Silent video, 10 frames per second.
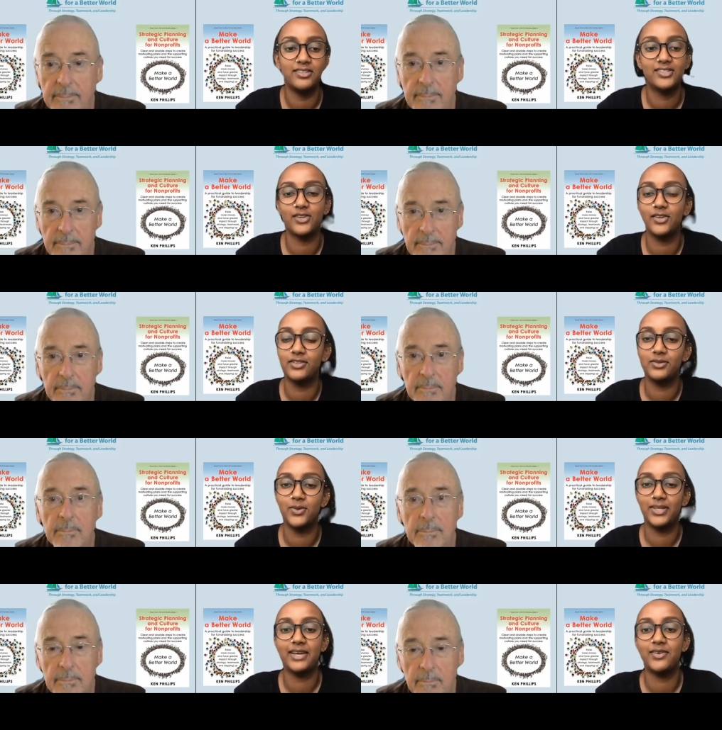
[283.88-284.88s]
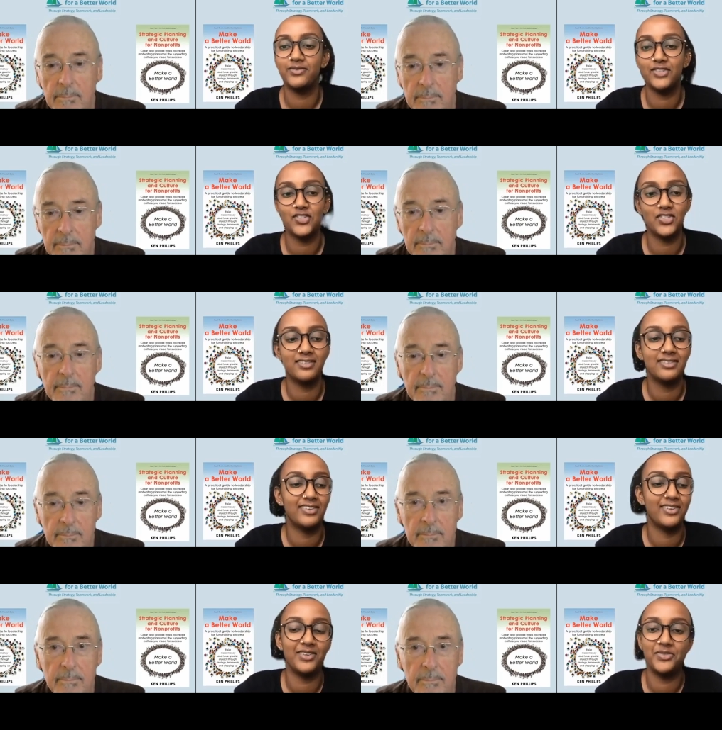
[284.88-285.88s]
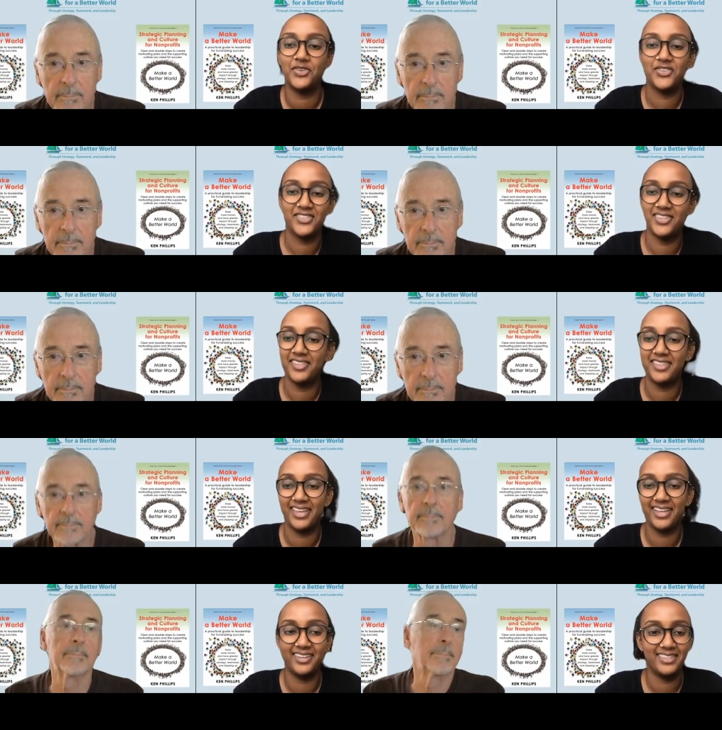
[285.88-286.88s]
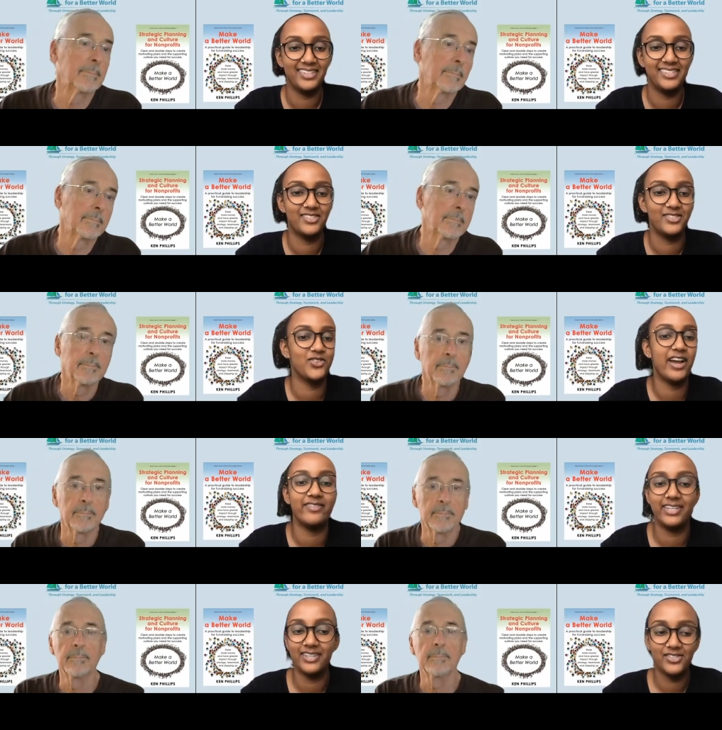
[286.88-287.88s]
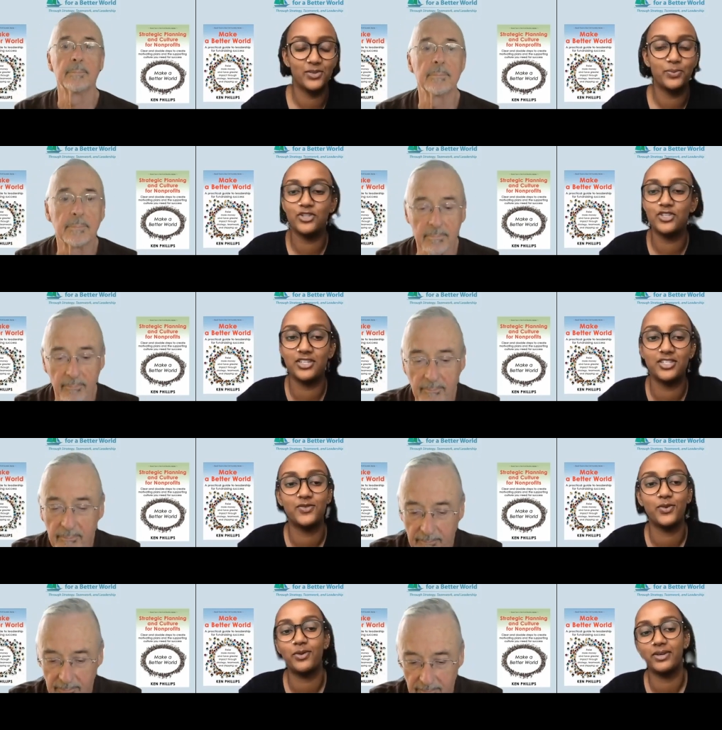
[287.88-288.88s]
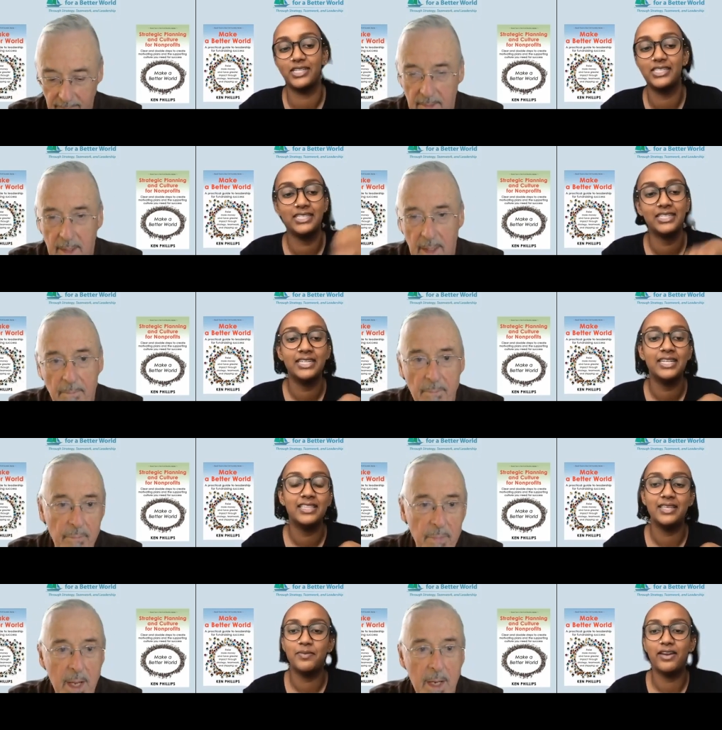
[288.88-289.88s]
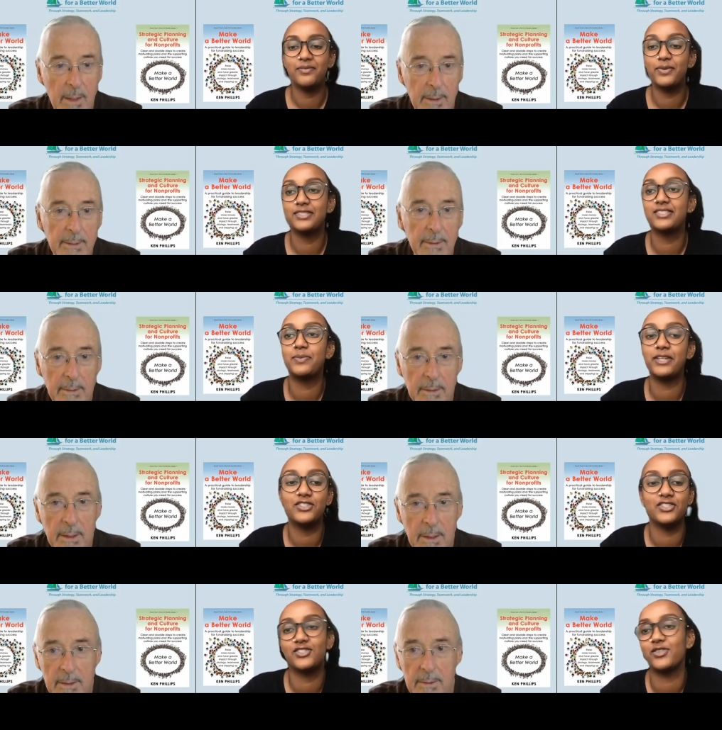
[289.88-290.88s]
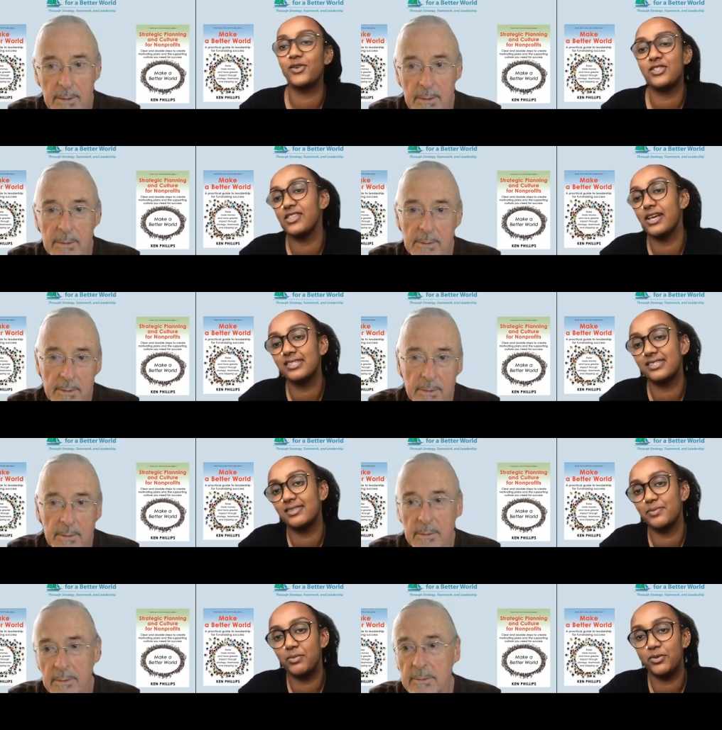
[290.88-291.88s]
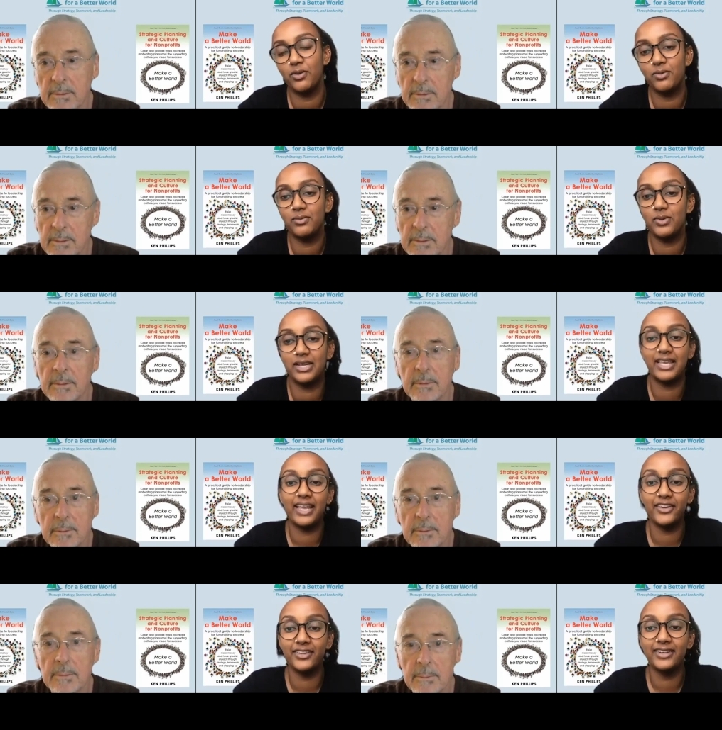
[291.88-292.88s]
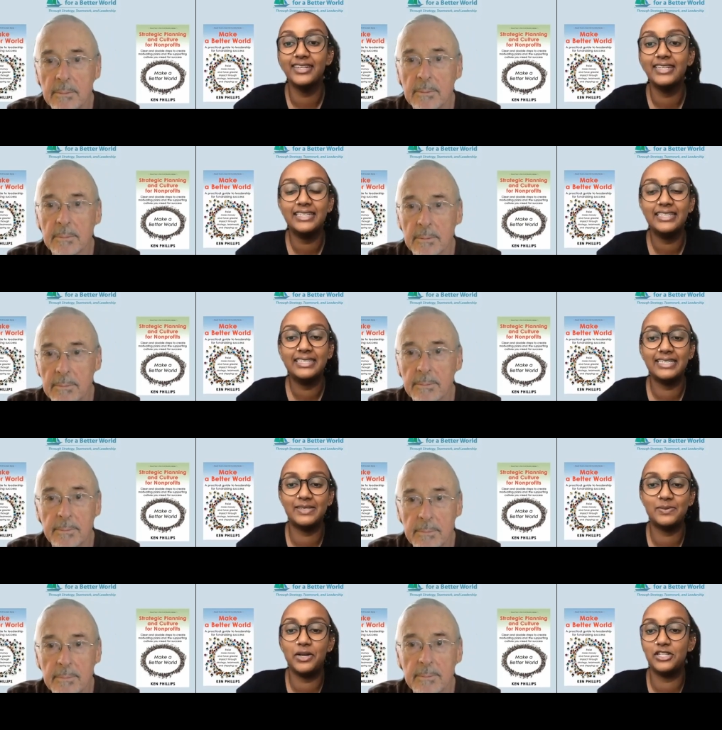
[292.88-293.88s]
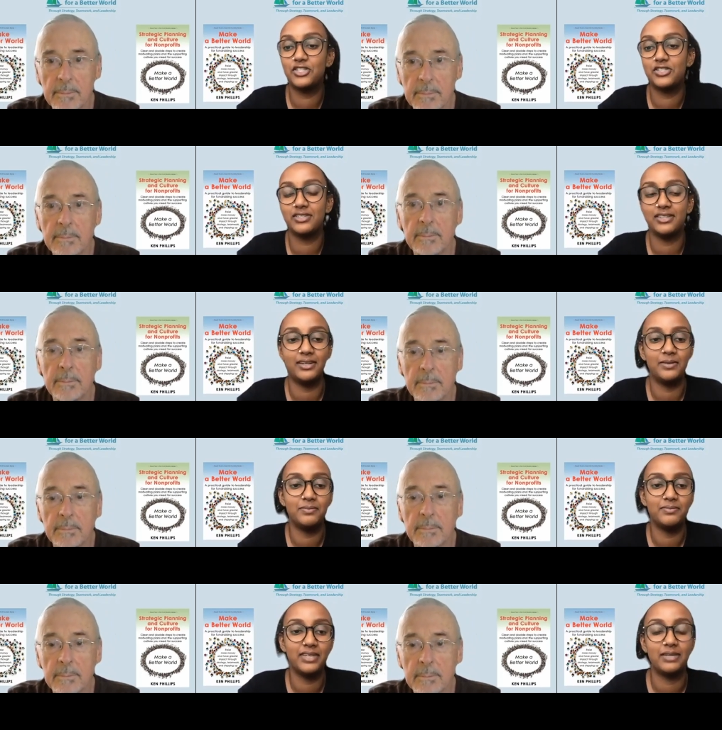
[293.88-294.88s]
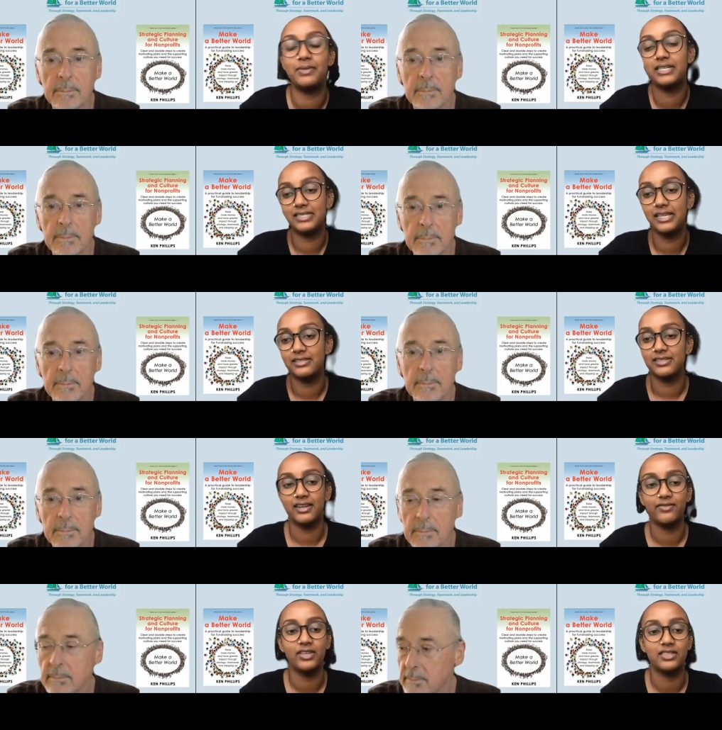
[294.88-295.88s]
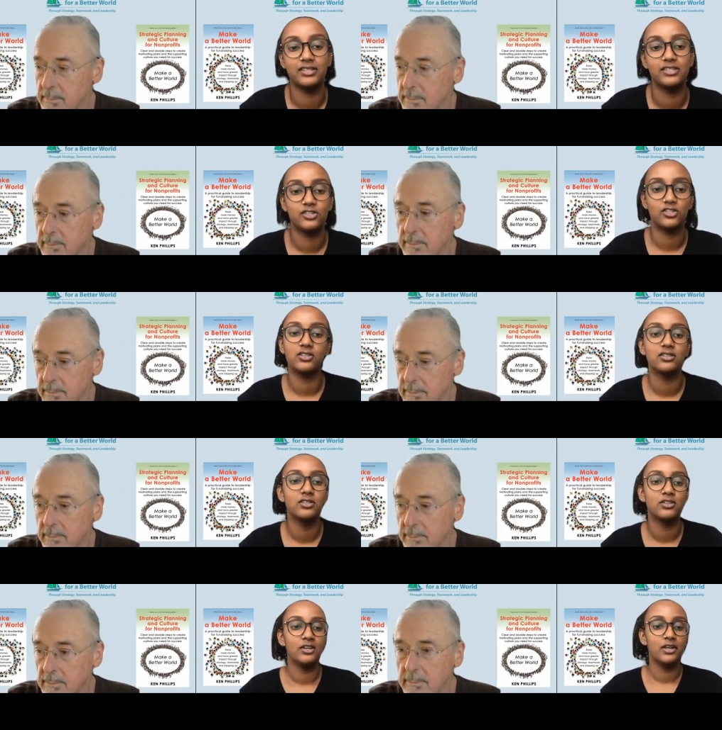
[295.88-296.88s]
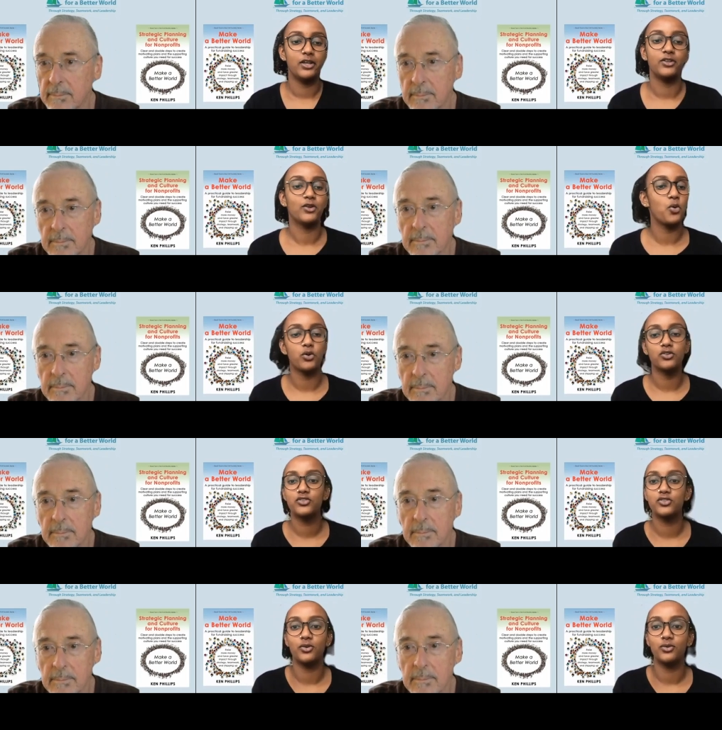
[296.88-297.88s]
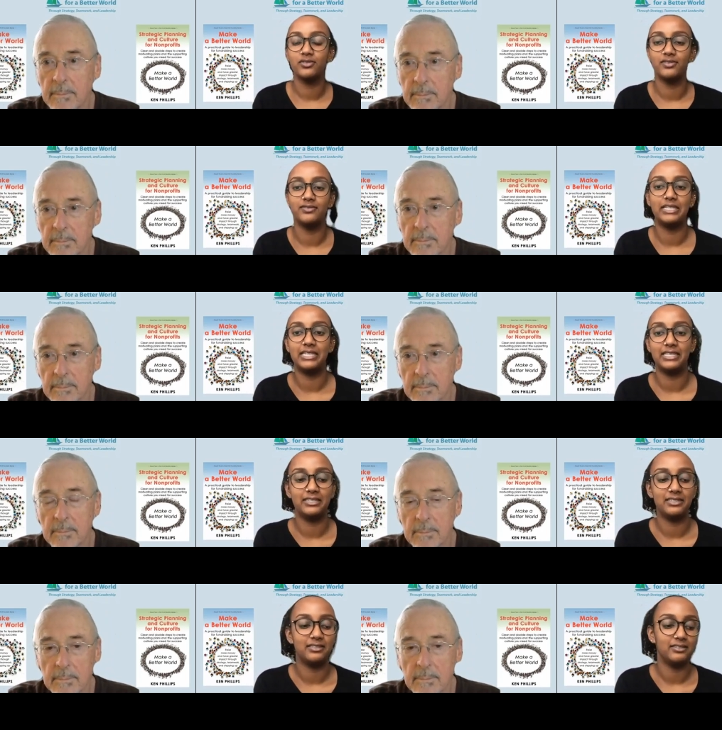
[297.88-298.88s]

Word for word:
Speaker 1: start without a vision or if there's nothing that's driving us or pushing us forward, the amount of participation is so much less and people don't want to care as much um, and it makes sense and i feel like that's such a, a cornerstone of any